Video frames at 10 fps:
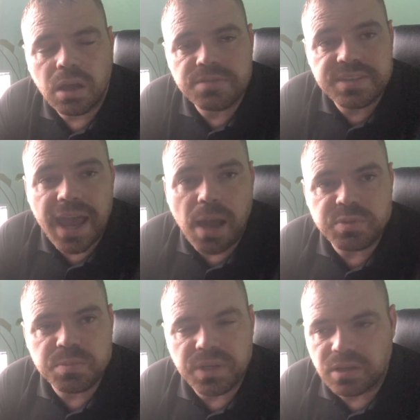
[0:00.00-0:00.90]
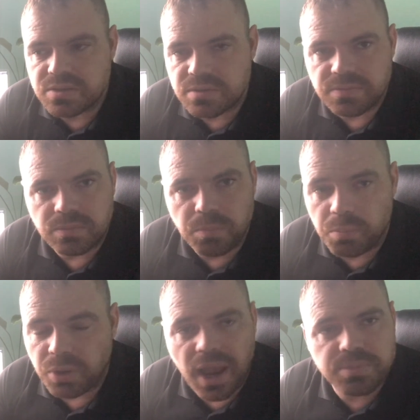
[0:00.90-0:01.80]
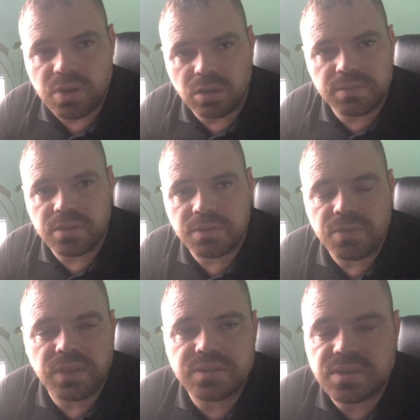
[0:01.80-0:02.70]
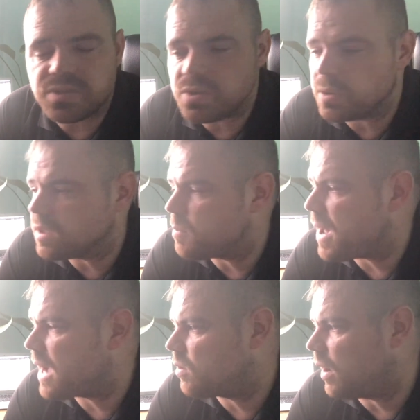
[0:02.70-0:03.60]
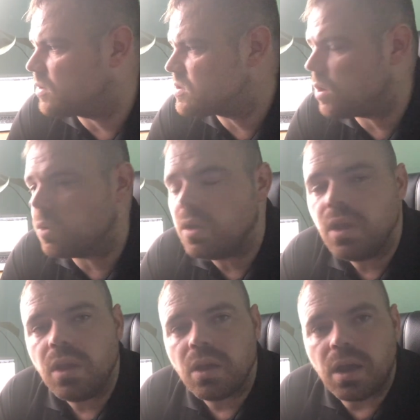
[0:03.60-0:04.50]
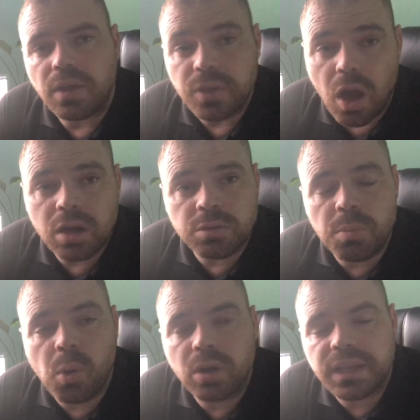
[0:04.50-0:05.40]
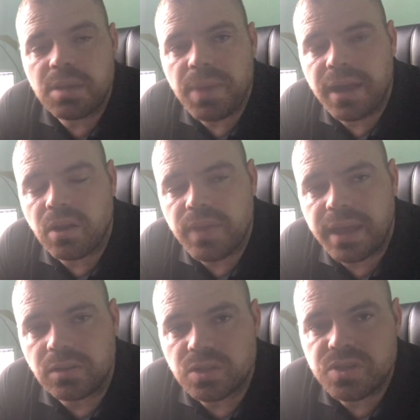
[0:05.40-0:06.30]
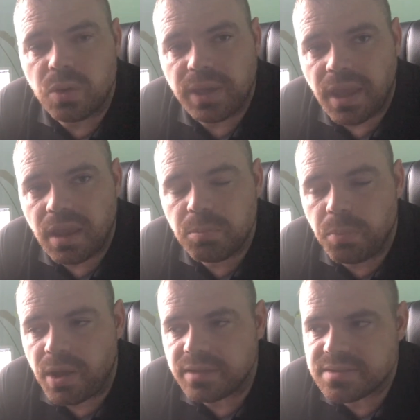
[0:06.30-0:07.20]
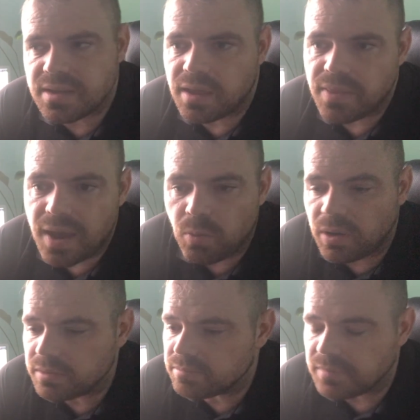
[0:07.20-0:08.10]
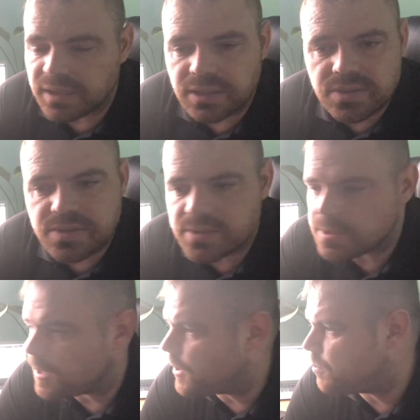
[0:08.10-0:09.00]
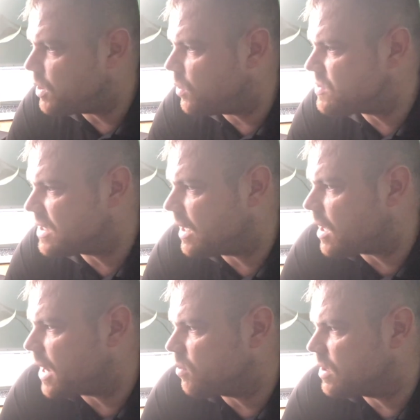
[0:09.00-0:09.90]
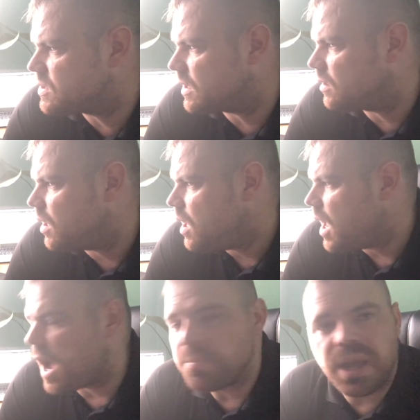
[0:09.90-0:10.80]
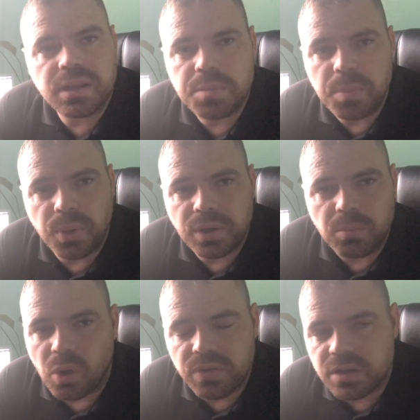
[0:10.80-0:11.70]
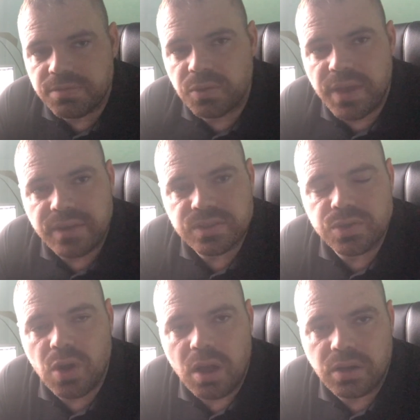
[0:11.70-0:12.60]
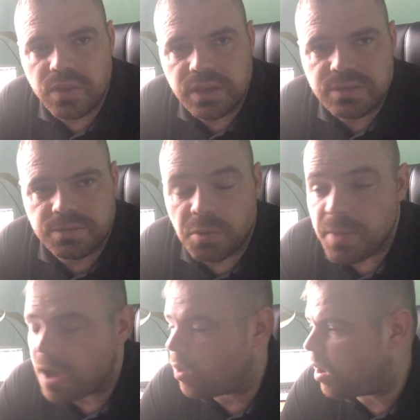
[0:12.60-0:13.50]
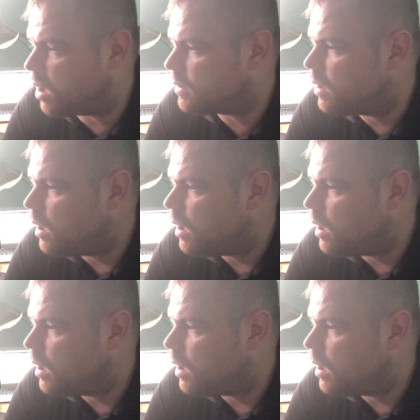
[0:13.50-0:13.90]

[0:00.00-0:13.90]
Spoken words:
Dapps because of perhaps all of the different things that it's doing in the background. So the audit report came back on that, looks okay, but that one is, it's again high risk, and I'm not going to be putting more than a few thousand Tron into these from now on.